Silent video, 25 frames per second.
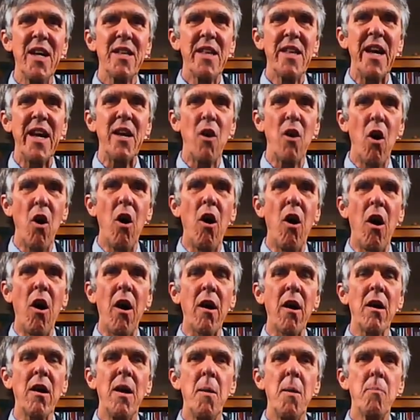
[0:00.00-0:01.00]
that
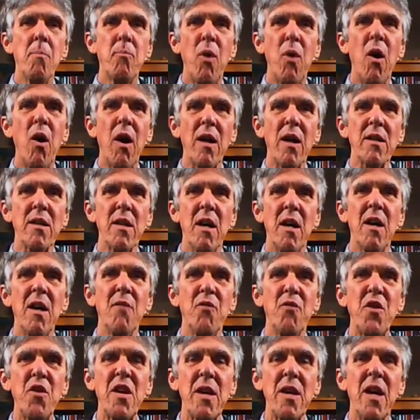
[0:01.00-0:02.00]
are part
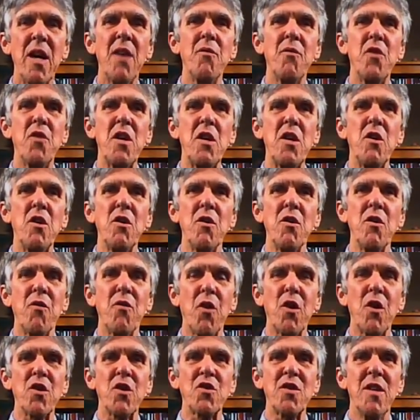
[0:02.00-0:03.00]
of the
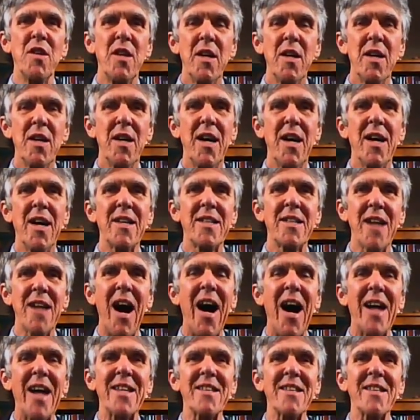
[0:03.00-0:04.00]
universe.
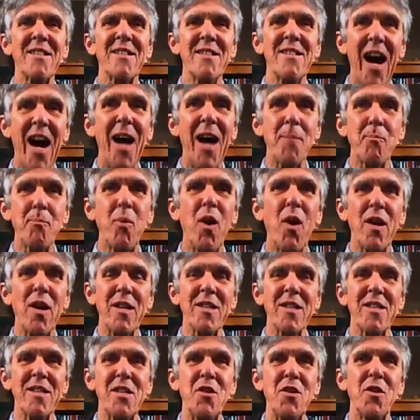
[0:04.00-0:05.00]
God is not part
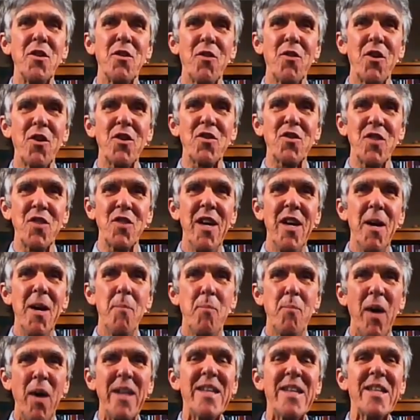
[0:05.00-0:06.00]
of the universe,
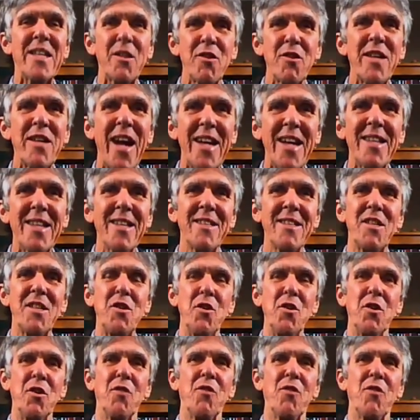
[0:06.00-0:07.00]
but he created the
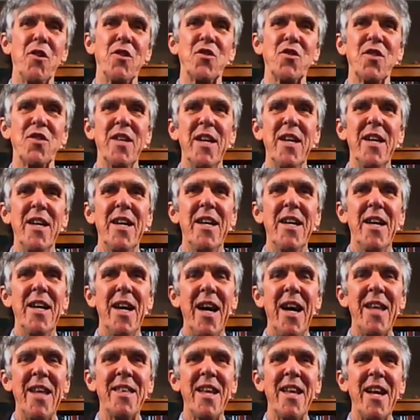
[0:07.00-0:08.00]
universe.
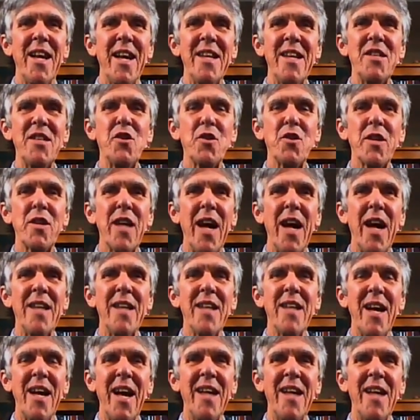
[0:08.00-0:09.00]
And
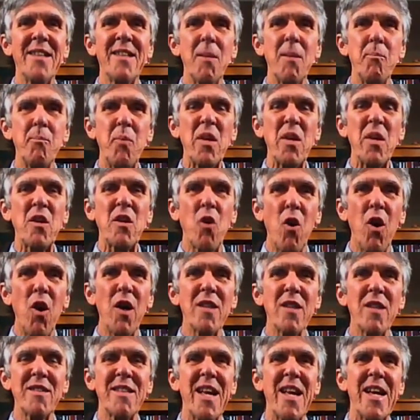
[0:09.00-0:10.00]

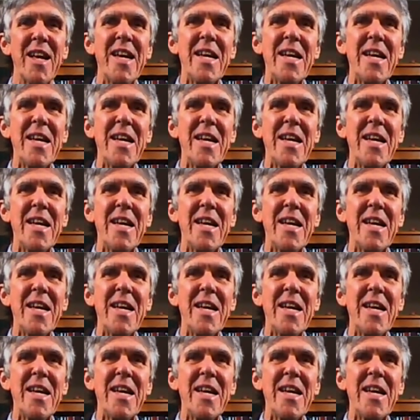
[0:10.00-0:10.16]
because